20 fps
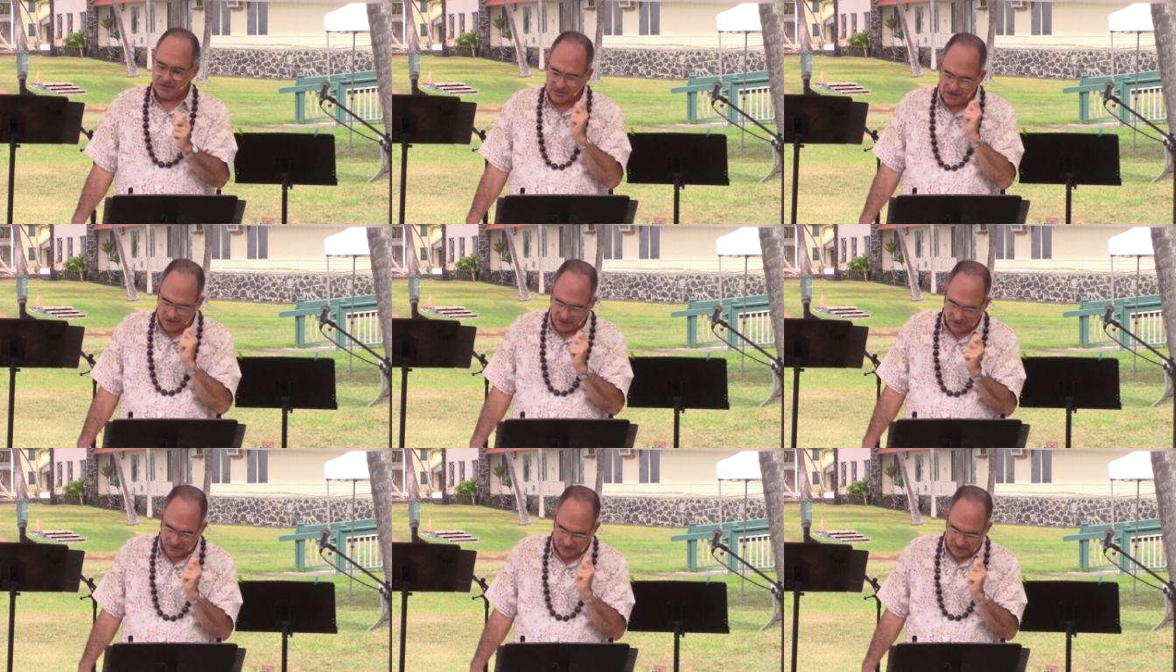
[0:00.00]

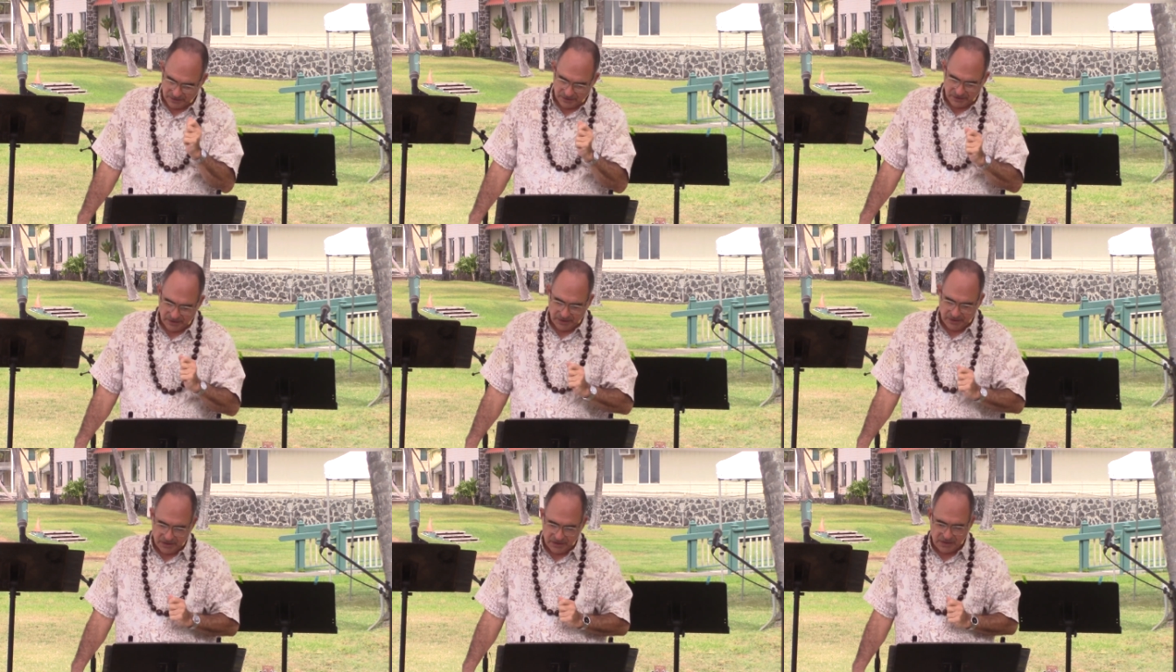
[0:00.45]
So
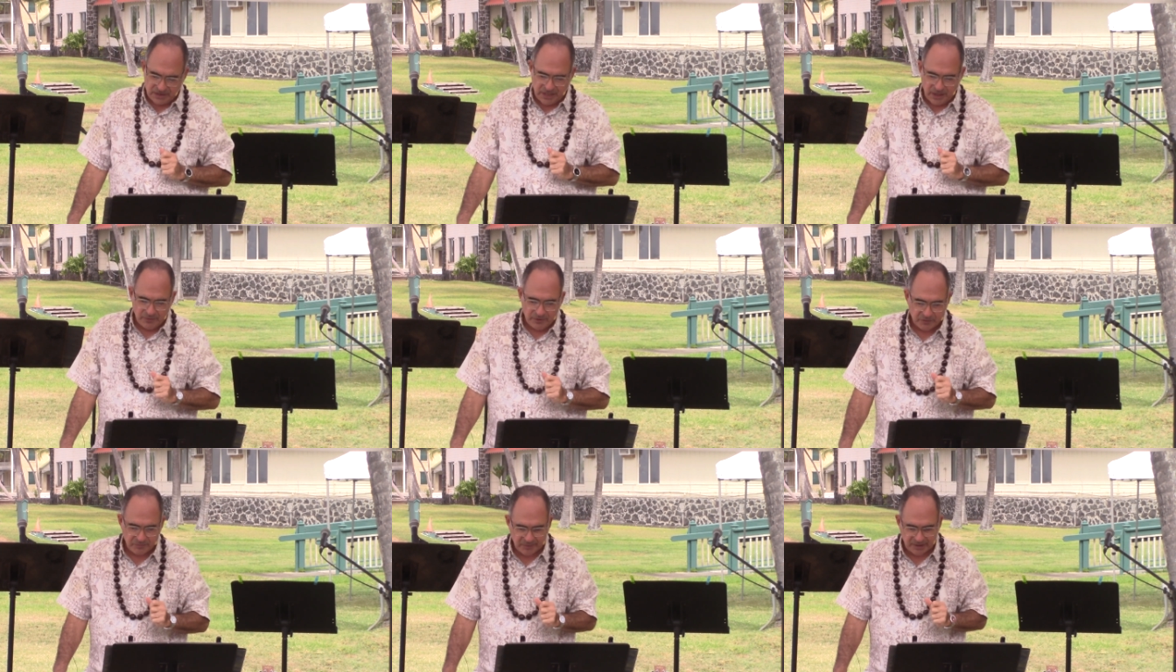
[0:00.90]

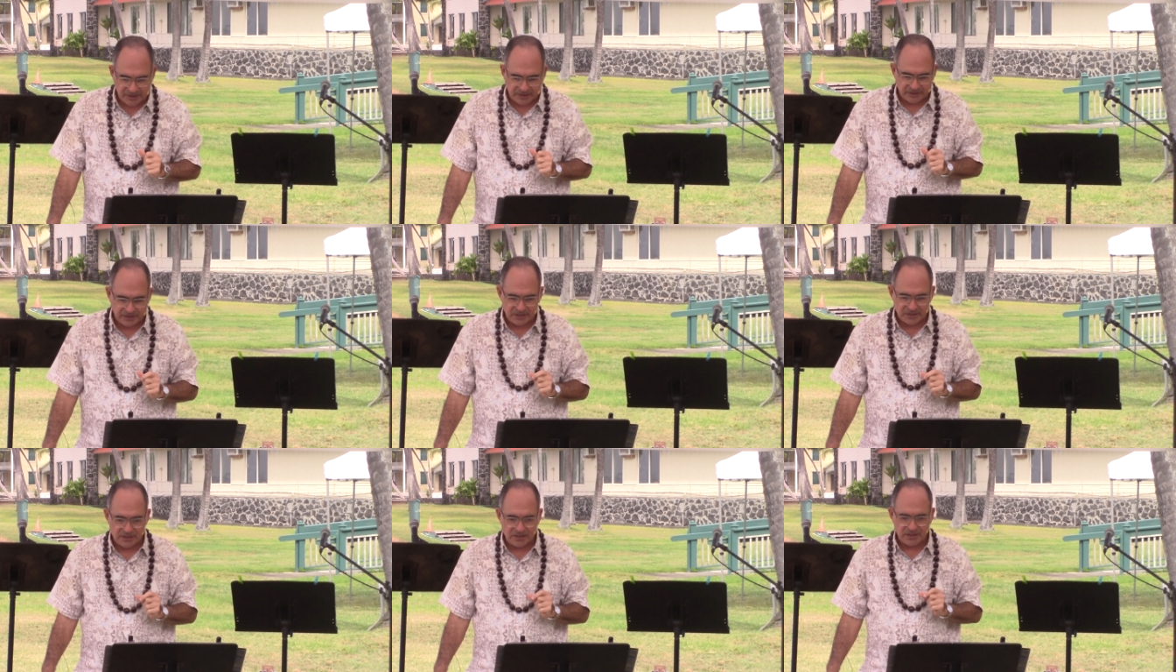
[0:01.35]
stay with me
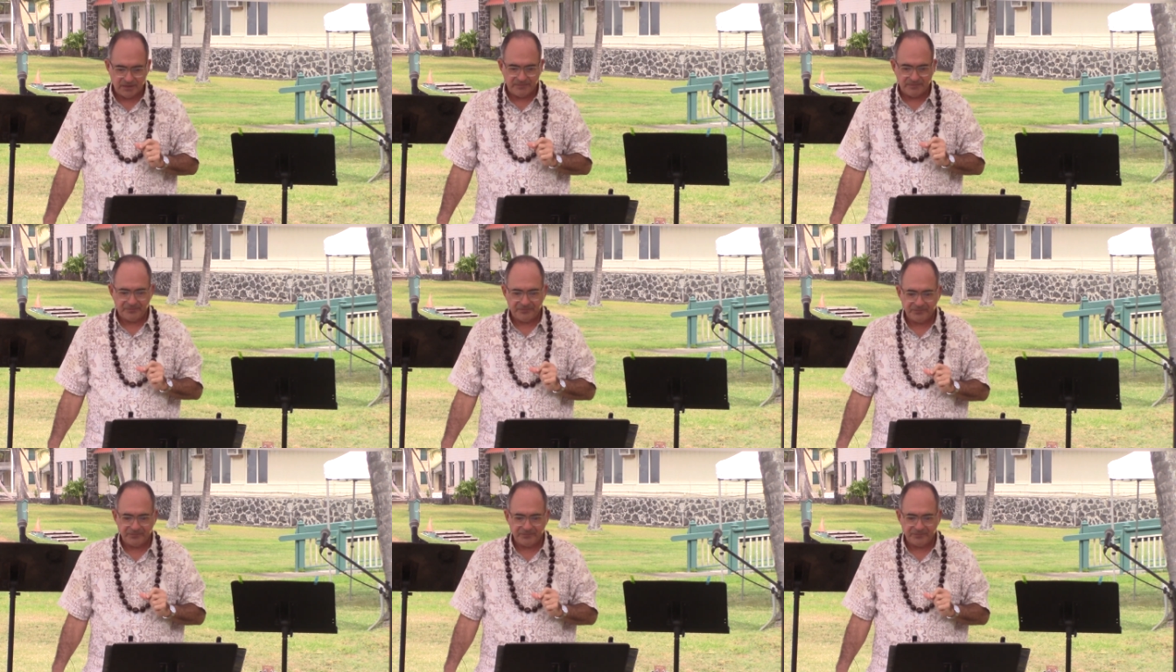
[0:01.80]
on this.